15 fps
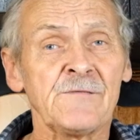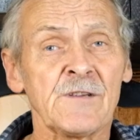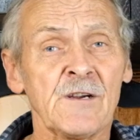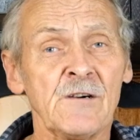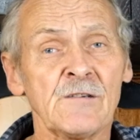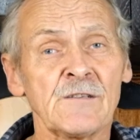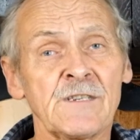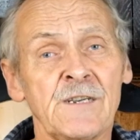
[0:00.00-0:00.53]

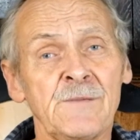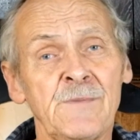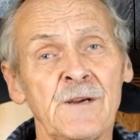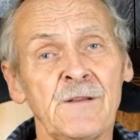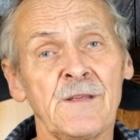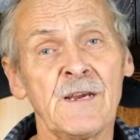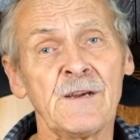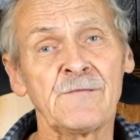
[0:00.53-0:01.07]
tasks they
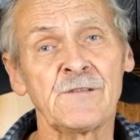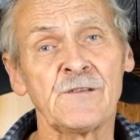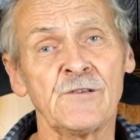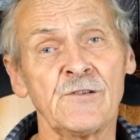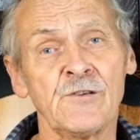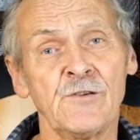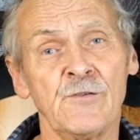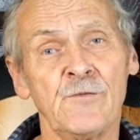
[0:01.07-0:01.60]
both have to
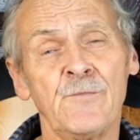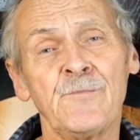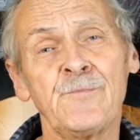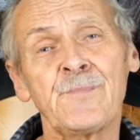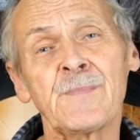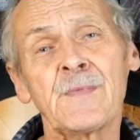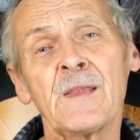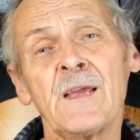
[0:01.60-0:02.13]
do.
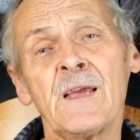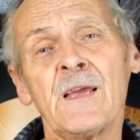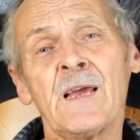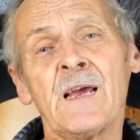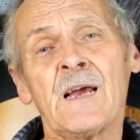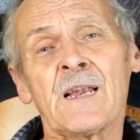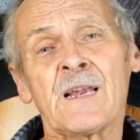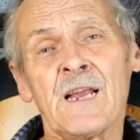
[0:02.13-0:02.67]

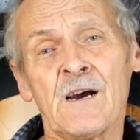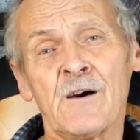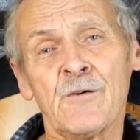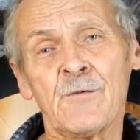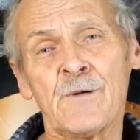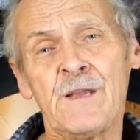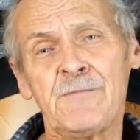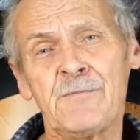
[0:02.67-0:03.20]

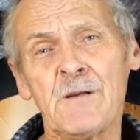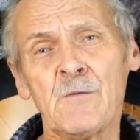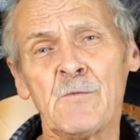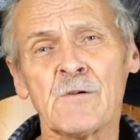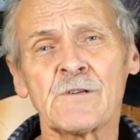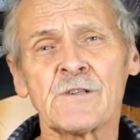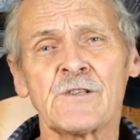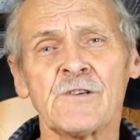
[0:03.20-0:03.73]
Now if we
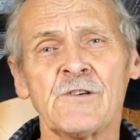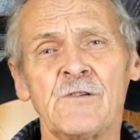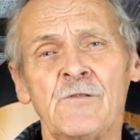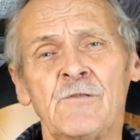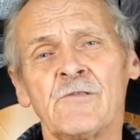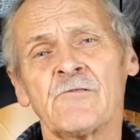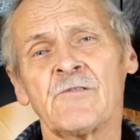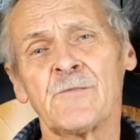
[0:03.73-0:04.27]
want
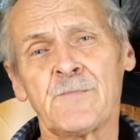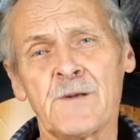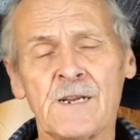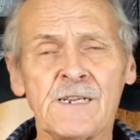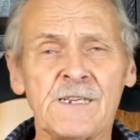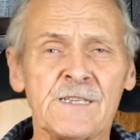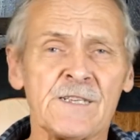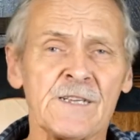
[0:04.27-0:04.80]
to
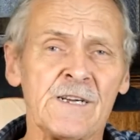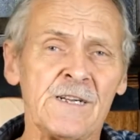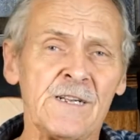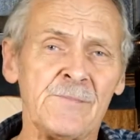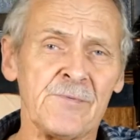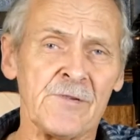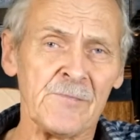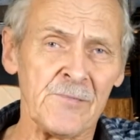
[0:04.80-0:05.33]
replace a
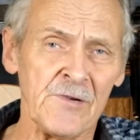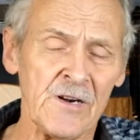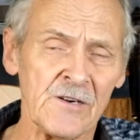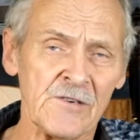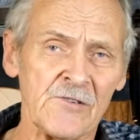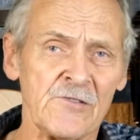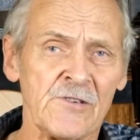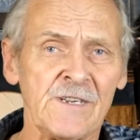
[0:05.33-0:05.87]

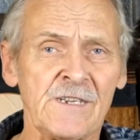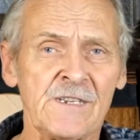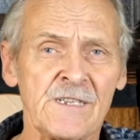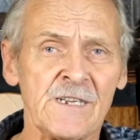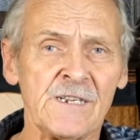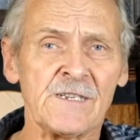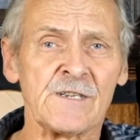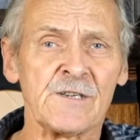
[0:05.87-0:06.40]
proprietary
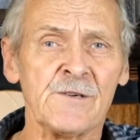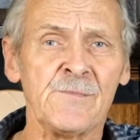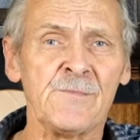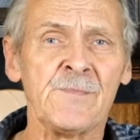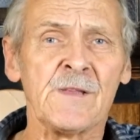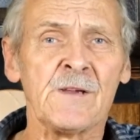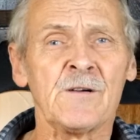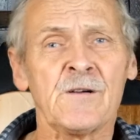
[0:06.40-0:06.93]

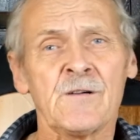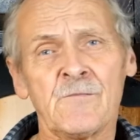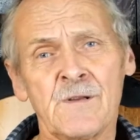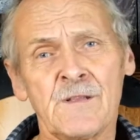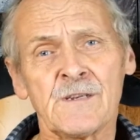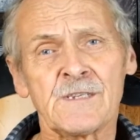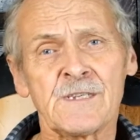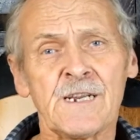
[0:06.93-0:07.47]
system
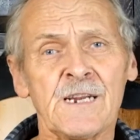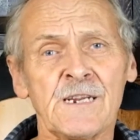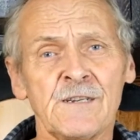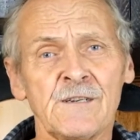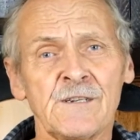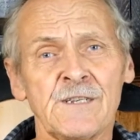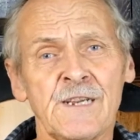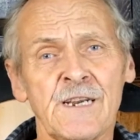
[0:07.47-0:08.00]
with a
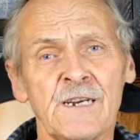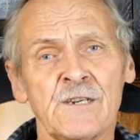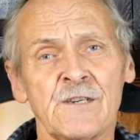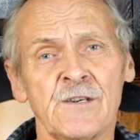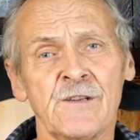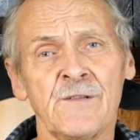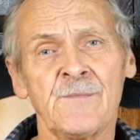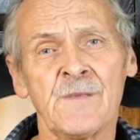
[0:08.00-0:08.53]
standard
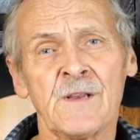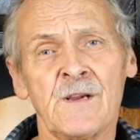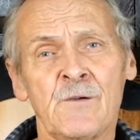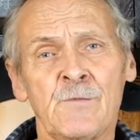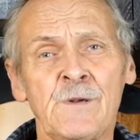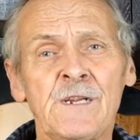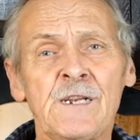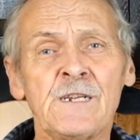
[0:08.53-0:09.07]
section
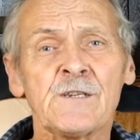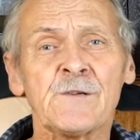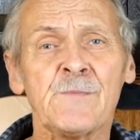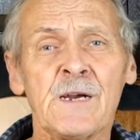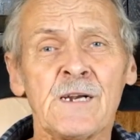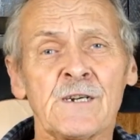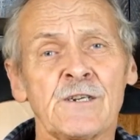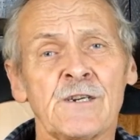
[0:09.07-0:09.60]
we need to
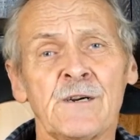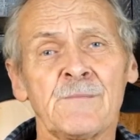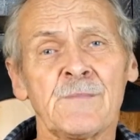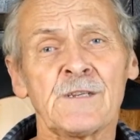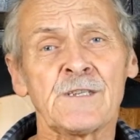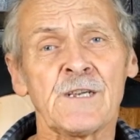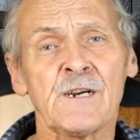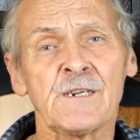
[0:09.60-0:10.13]
match up
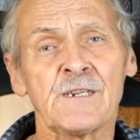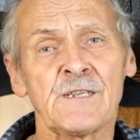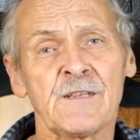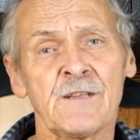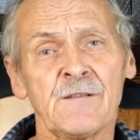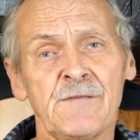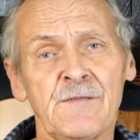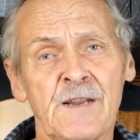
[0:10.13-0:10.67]
the size
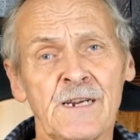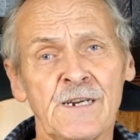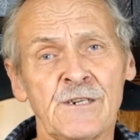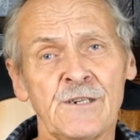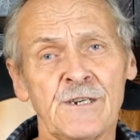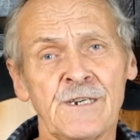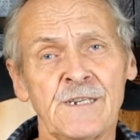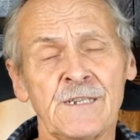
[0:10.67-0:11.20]
of the
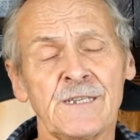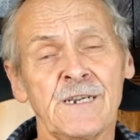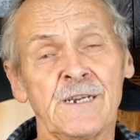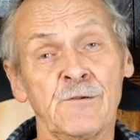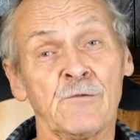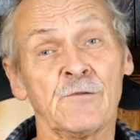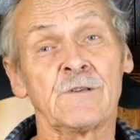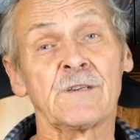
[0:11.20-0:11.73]
flanges
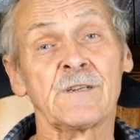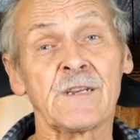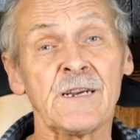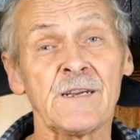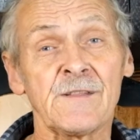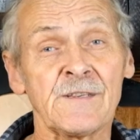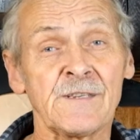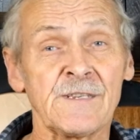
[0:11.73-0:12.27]
in order to
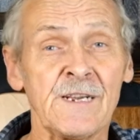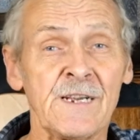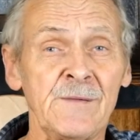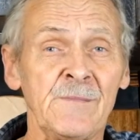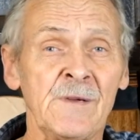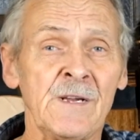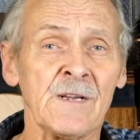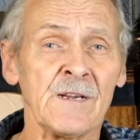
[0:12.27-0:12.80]
get the
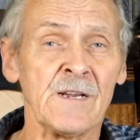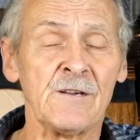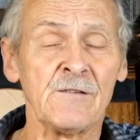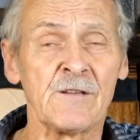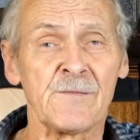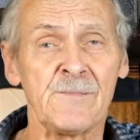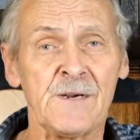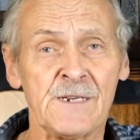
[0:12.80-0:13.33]
same load
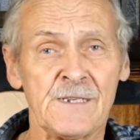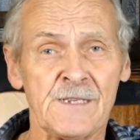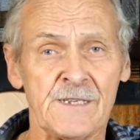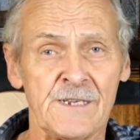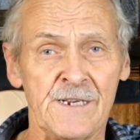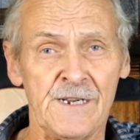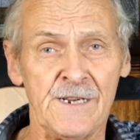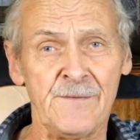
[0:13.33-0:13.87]

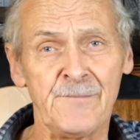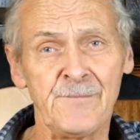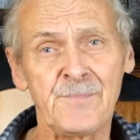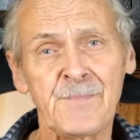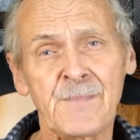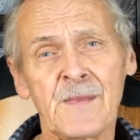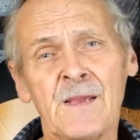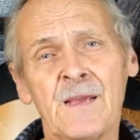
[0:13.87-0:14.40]
capacity.
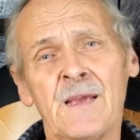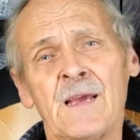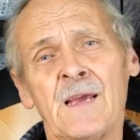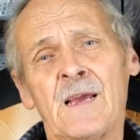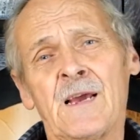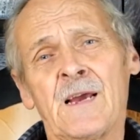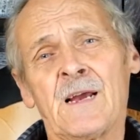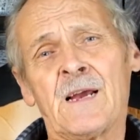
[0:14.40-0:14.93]

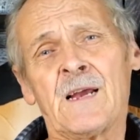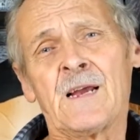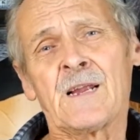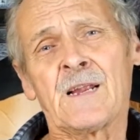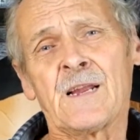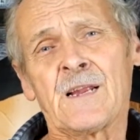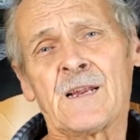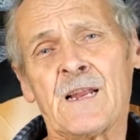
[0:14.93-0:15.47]

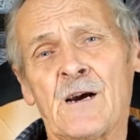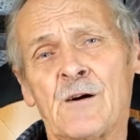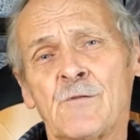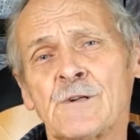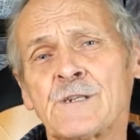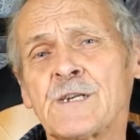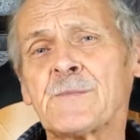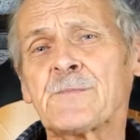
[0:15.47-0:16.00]
Now,
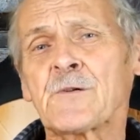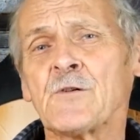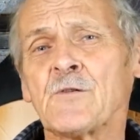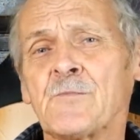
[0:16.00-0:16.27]
a typical